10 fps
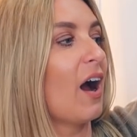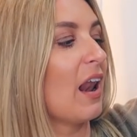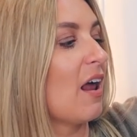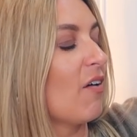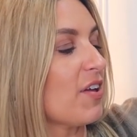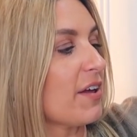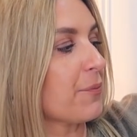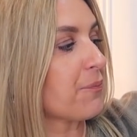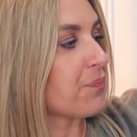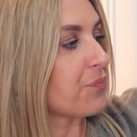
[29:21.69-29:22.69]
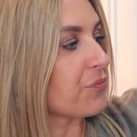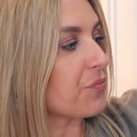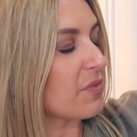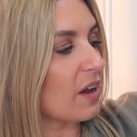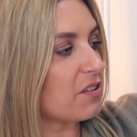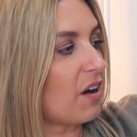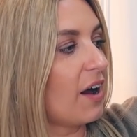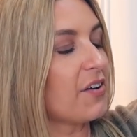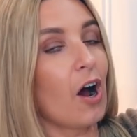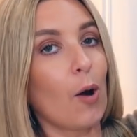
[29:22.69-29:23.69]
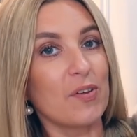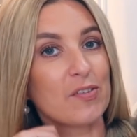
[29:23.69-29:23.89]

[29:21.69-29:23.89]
I love it tied up.